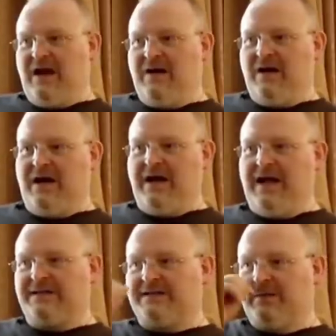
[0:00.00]
Uh,
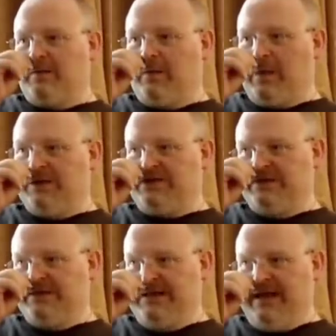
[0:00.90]
I had some
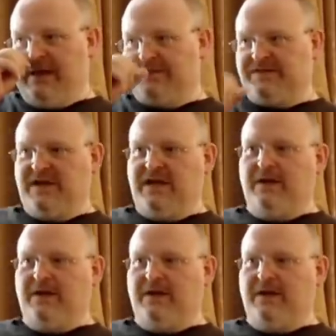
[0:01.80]
questions and doubts.